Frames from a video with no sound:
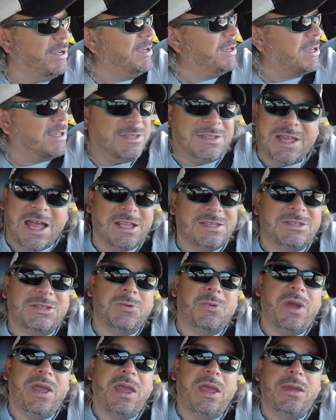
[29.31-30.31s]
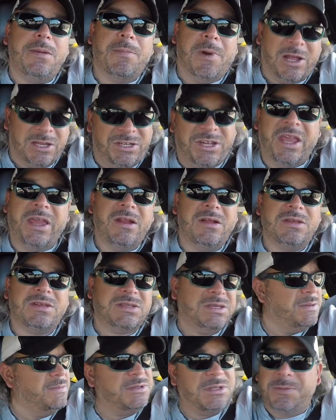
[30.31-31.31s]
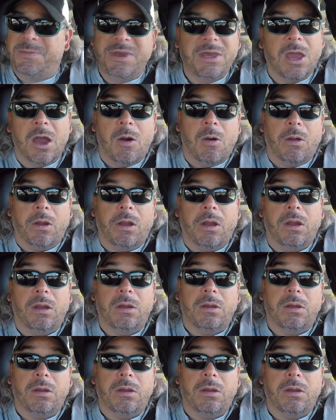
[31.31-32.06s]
Because that's the way my channel seems to be going.